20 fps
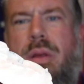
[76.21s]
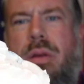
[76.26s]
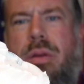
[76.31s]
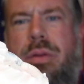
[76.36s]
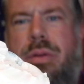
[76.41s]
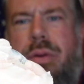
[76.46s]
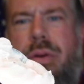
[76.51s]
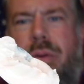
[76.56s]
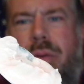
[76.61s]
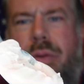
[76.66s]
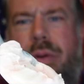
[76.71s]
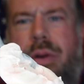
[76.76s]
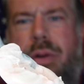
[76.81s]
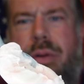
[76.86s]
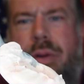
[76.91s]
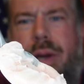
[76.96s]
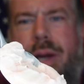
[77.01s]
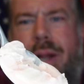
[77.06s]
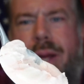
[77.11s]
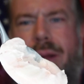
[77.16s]
So, you know,
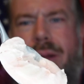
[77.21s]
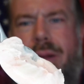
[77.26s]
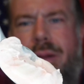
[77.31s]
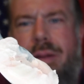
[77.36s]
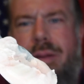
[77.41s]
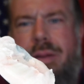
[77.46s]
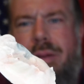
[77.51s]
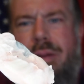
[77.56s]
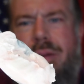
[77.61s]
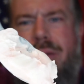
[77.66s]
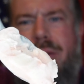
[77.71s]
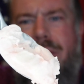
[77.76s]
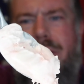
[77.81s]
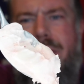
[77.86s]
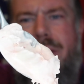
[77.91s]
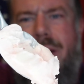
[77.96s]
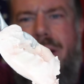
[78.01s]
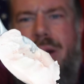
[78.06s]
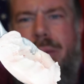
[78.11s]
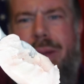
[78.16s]
you got
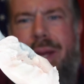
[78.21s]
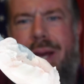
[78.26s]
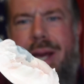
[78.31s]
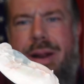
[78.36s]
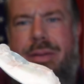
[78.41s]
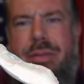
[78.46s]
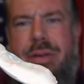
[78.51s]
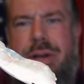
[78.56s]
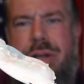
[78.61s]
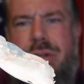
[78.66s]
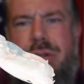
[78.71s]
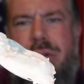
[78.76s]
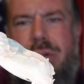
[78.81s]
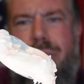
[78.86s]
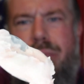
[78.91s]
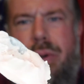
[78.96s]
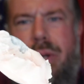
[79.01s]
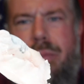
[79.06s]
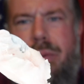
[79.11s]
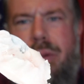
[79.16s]
economy, average,
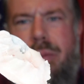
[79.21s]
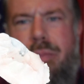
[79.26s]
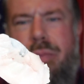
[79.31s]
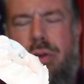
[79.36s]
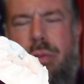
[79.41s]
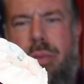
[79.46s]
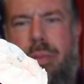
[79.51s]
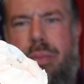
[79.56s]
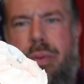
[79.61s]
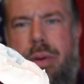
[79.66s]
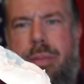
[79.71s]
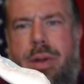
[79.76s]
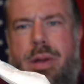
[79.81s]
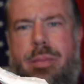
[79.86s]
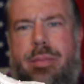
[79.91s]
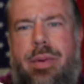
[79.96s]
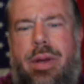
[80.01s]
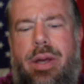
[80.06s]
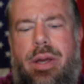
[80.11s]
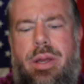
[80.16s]
premium, super
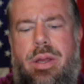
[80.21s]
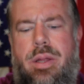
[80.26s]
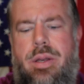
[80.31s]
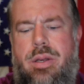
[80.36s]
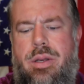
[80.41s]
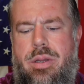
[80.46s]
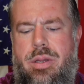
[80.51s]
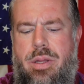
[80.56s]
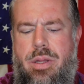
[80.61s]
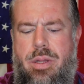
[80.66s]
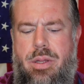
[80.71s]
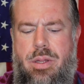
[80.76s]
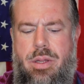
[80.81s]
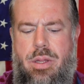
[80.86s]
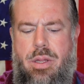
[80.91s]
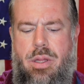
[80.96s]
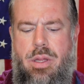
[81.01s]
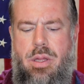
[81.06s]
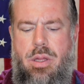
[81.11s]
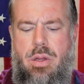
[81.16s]
premium, and
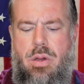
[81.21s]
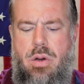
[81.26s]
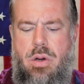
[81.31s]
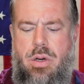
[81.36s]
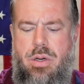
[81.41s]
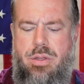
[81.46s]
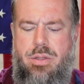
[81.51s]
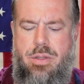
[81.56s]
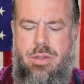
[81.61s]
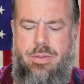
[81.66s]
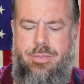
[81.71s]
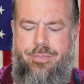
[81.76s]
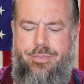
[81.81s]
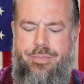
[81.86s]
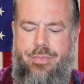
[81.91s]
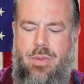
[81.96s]
artisan.